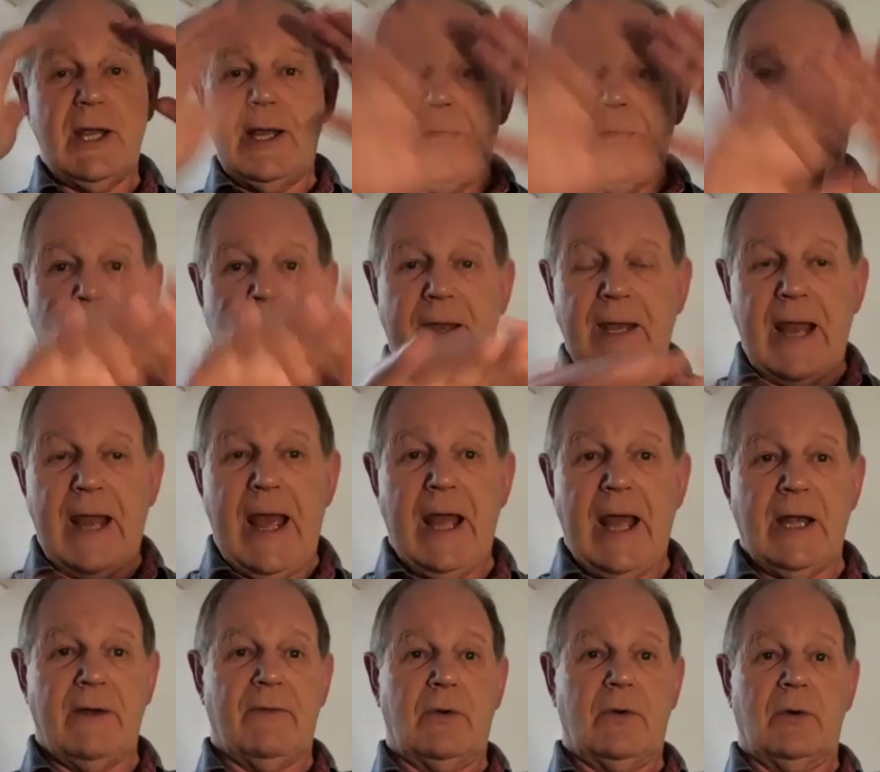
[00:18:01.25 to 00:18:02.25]
And the
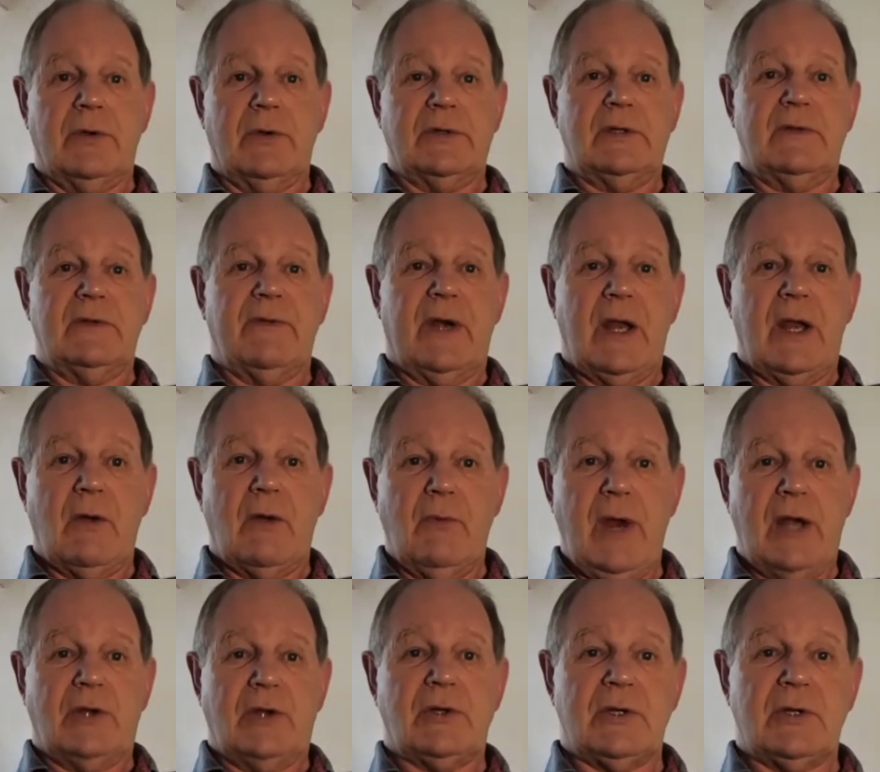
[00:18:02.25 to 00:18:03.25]
land, of course, is very
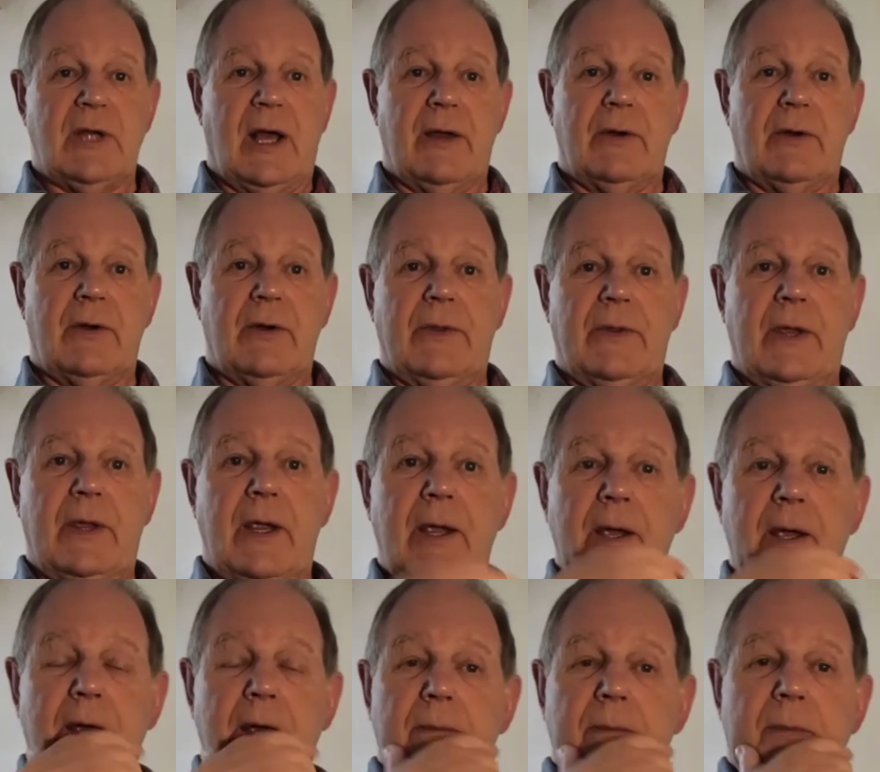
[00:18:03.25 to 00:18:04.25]
rich down on the
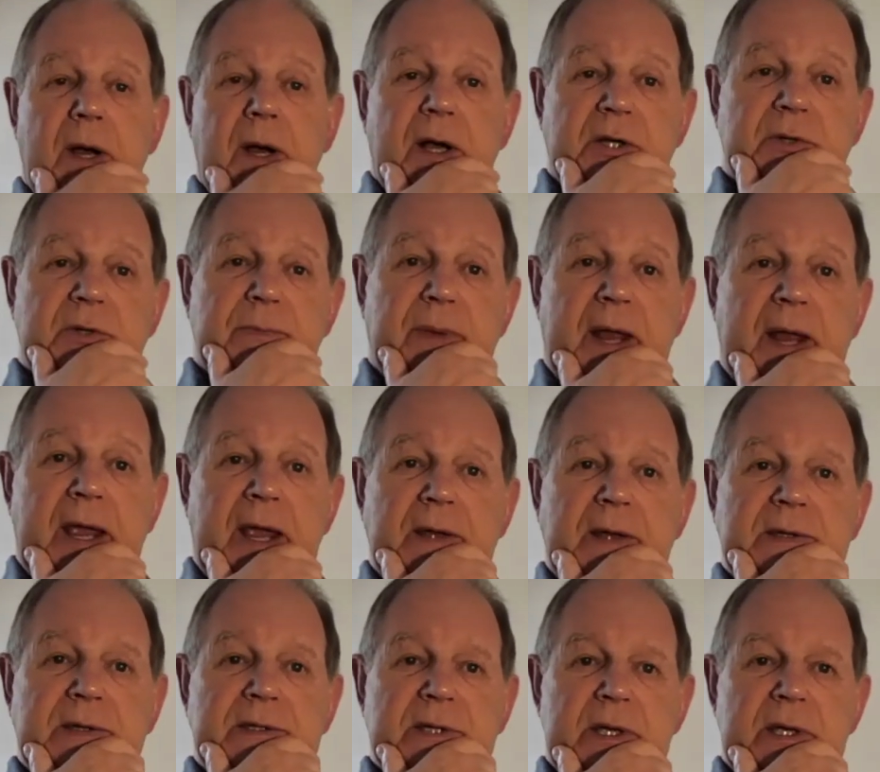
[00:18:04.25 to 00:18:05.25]
marsh
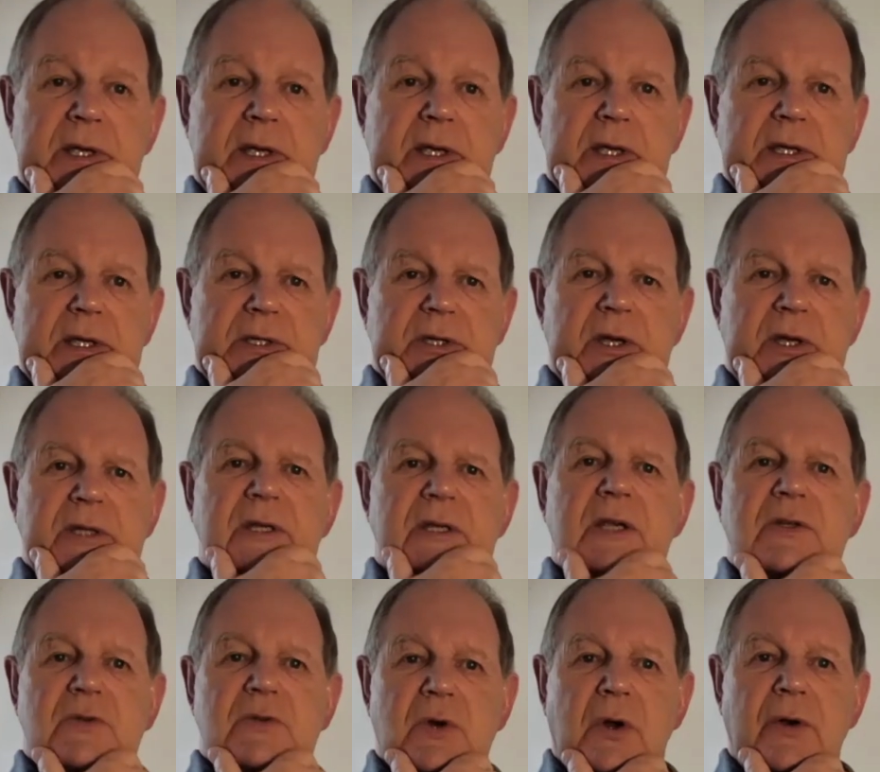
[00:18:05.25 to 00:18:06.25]
plains. So it's
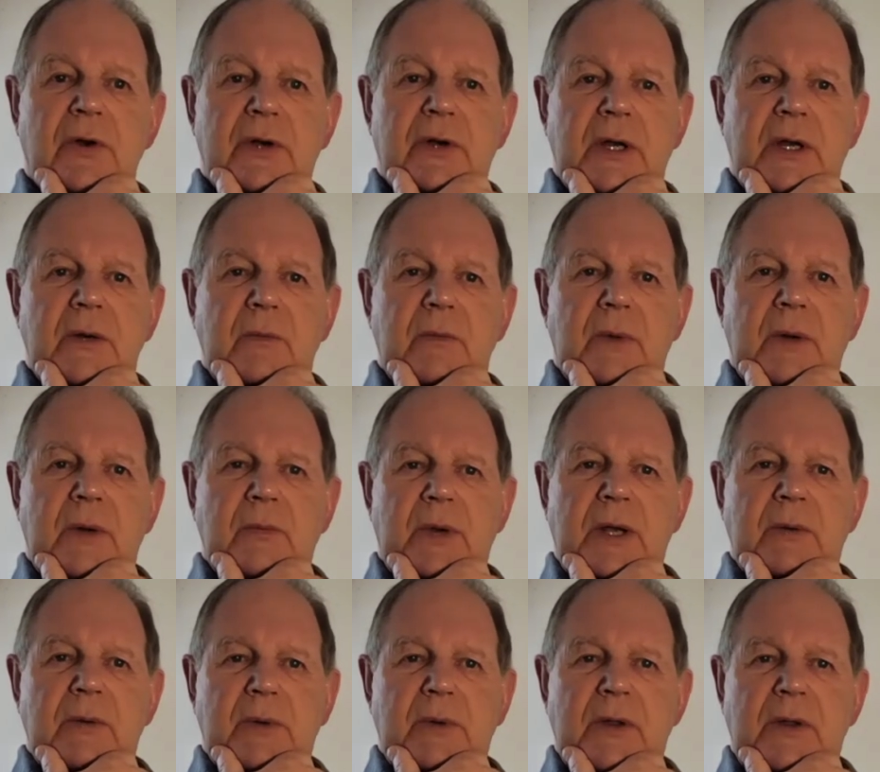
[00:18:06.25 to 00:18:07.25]
extraordinary. I
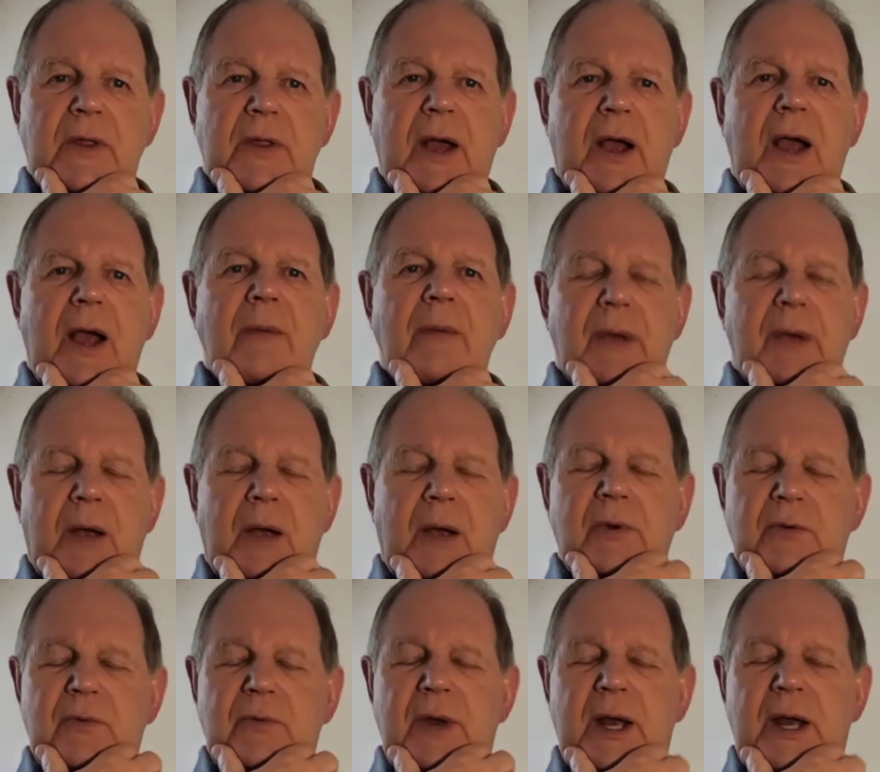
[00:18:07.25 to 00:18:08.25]

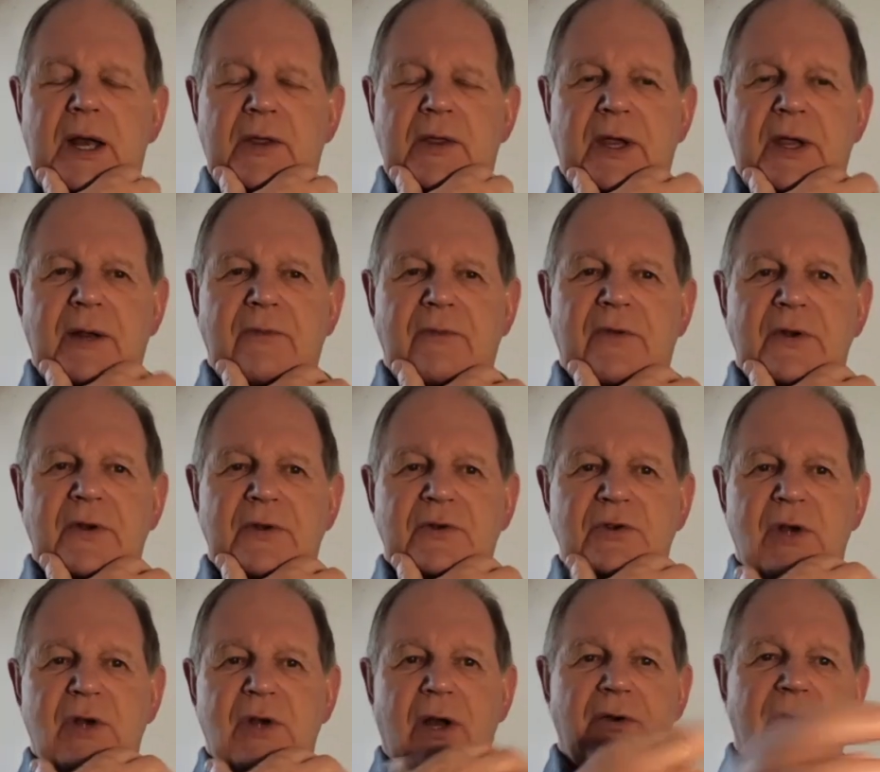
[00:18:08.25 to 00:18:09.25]
would really think for
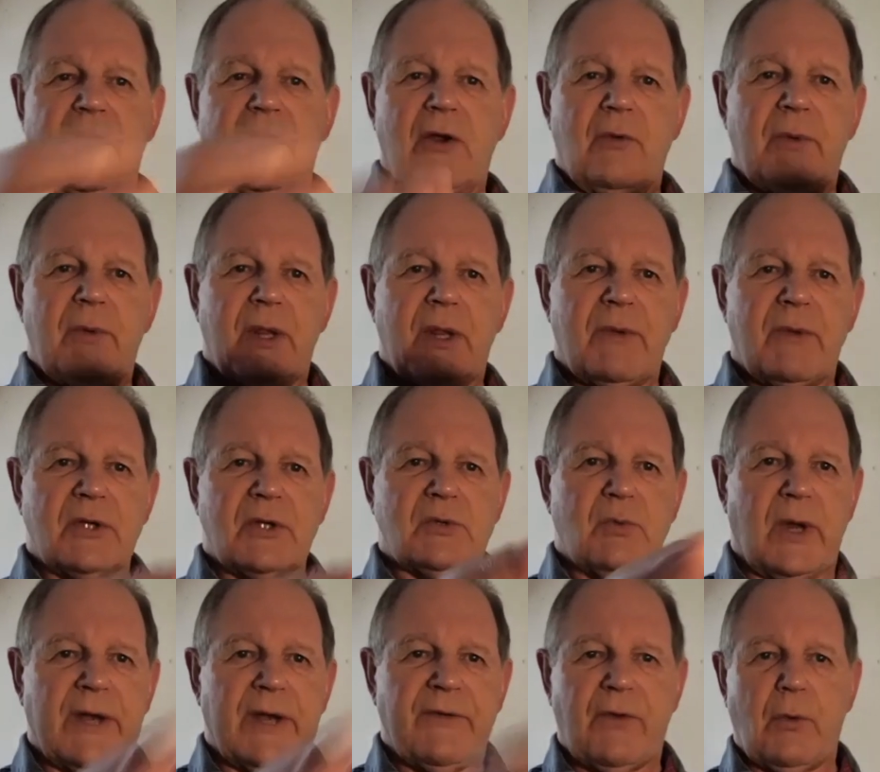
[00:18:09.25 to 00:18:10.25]
children it would be the most
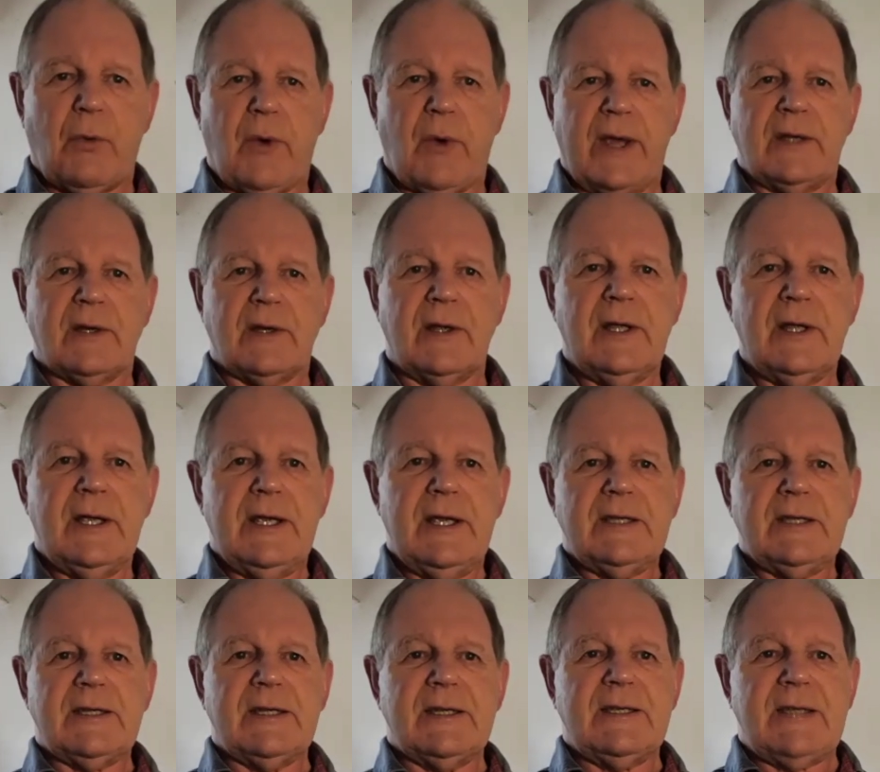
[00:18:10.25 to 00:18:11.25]
wonderful way to
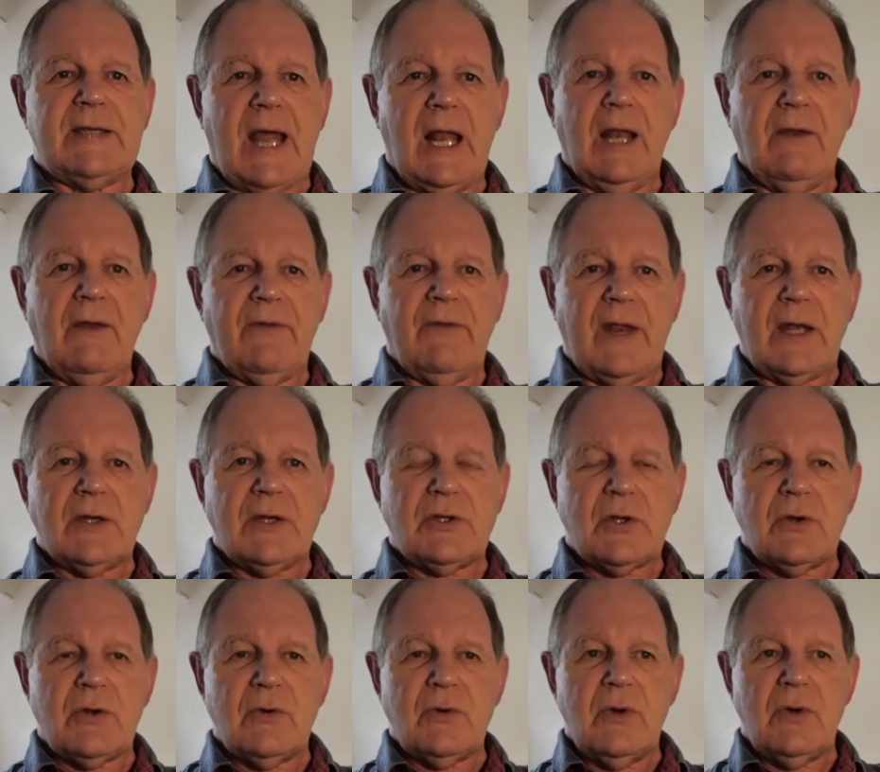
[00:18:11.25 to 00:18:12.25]
delve
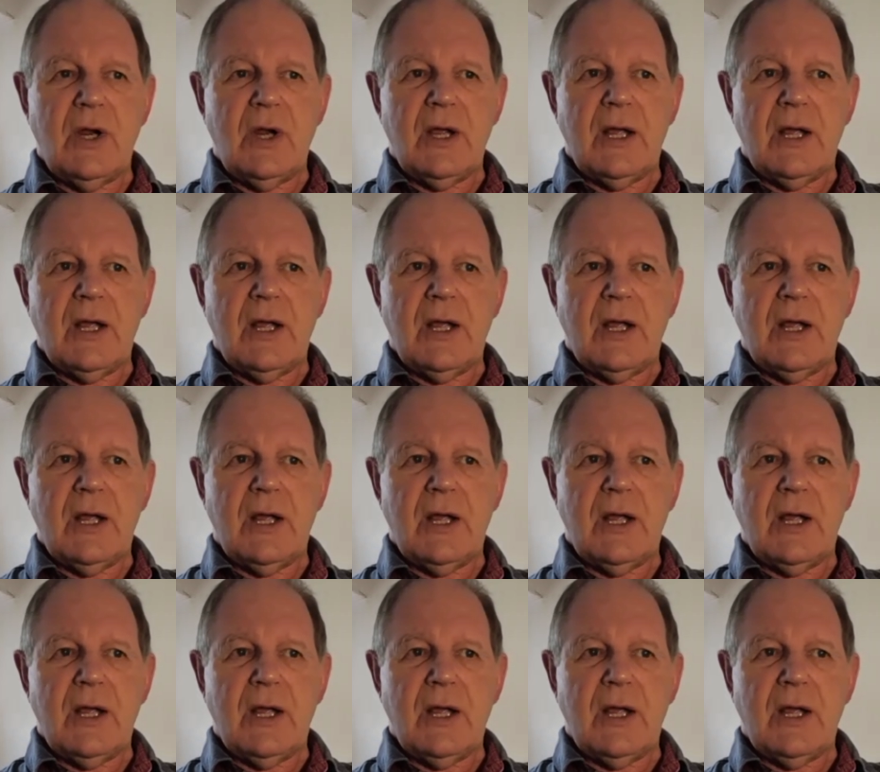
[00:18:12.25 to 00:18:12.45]
into